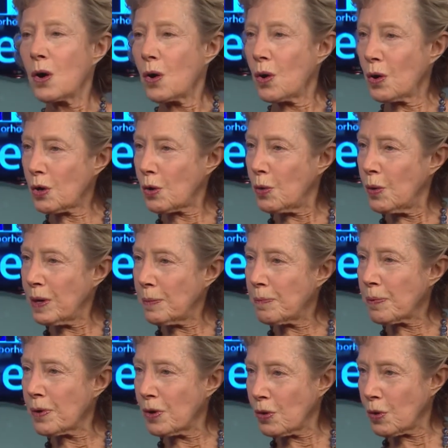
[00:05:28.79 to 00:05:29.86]
or quid
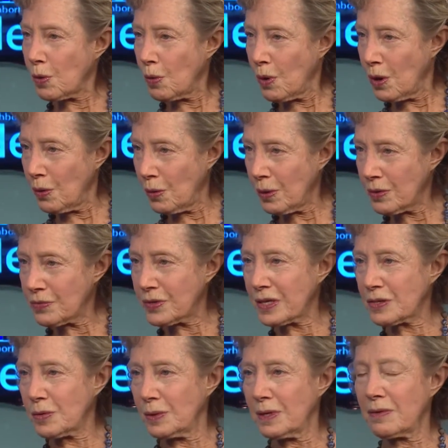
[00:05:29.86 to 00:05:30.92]
pro quo sexual